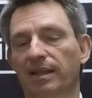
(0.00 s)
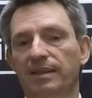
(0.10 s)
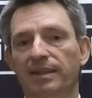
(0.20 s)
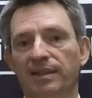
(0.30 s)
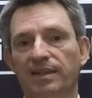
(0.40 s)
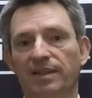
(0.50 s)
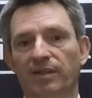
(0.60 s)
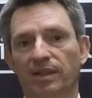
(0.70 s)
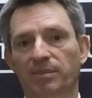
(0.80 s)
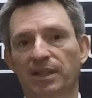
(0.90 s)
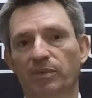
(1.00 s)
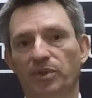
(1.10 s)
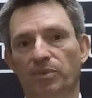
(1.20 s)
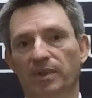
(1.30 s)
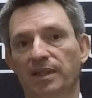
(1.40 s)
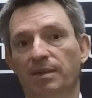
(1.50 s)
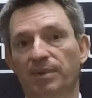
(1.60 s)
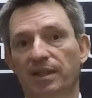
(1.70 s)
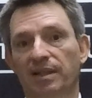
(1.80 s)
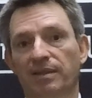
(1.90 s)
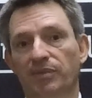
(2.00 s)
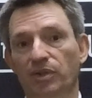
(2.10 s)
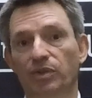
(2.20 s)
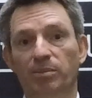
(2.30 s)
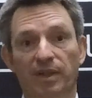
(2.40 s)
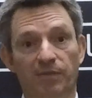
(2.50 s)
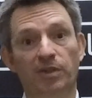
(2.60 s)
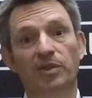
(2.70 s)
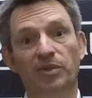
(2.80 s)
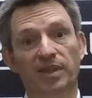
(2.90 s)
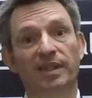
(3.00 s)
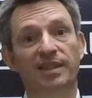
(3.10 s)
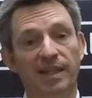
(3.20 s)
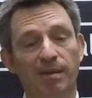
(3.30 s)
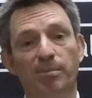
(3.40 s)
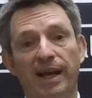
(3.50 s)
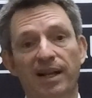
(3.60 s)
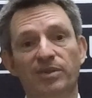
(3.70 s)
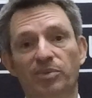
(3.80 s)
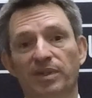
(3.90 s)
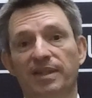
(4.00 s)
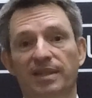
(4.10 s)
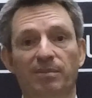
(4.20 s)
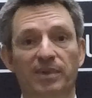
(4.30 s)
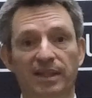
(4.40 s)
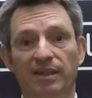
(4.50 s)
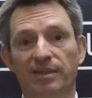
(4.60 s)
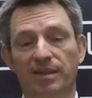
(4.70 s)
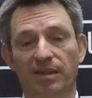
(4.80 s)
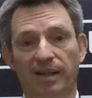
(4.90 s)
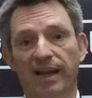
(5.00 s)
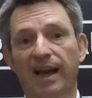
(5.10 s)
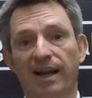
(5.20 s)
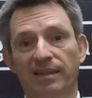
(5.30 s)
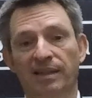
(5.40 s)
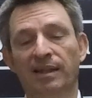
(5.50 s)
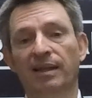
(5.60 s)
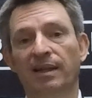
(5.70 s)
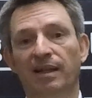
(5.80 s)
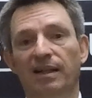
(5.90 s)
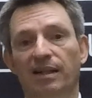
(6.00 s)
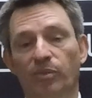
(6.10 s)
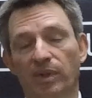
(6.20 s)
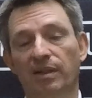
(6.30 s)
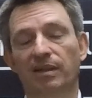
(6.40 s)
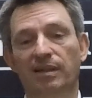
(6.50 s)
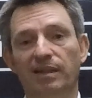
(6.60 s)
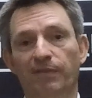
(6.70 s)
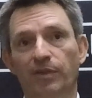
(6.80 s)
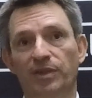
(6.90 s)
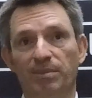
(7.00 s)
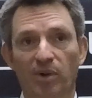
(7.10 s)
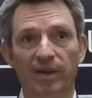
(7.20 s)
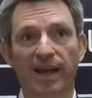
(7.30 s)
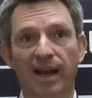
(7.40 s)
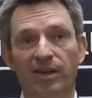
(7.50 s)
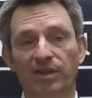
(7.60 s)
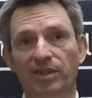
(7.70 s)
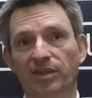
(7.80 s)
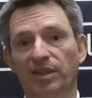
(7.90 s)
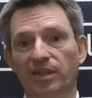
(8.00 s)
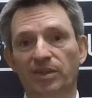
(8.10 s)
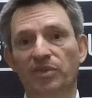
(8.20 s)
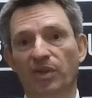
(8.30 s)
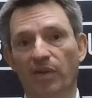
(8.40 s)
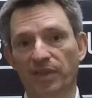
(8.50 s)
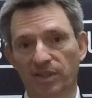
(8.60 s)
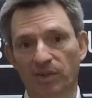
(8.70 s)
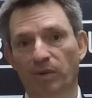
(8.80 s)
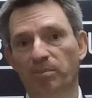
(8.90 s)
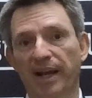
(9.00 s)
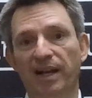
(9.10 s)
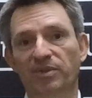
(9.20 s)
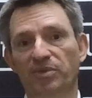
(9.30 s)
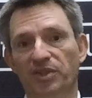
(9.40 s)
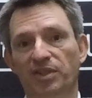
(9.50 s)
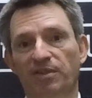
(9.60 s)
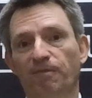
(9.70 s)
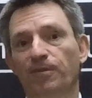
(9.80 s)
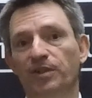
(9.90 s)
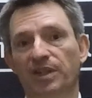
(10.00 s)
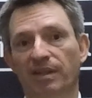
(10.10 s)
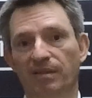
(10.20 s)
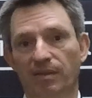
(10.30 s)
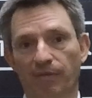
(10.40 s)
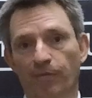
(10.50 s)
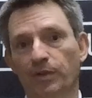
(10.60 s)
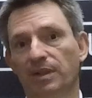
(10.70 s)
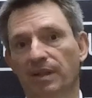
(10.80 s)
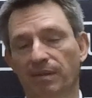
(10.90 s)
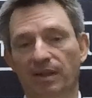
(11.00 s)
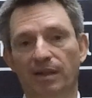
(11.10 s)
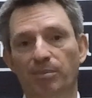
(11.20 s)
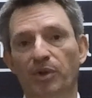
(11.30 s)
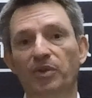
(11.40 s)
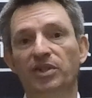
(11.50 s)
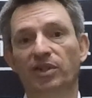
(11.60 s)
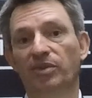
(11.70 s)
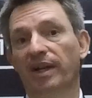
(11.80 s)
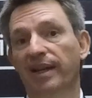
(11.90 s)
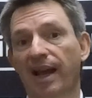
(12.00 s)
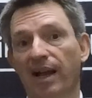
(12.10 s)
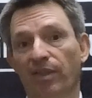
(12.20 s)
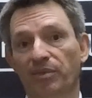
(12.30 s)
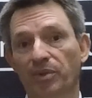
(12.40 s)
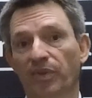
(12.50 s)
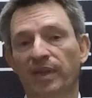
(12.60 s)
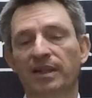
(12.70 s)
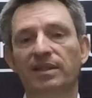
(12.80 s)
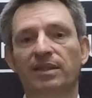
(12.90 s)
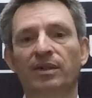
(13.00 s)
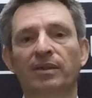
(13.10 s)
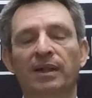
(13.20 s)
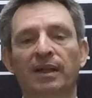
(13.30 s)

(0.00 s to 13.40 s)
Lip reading: doesn't necessarily mean it was released because of you, but if you're using the same password that somebody else got hacked, well, if you're a smart hacker, you're going to use all these known passwords as a first approach to try and hack through things. So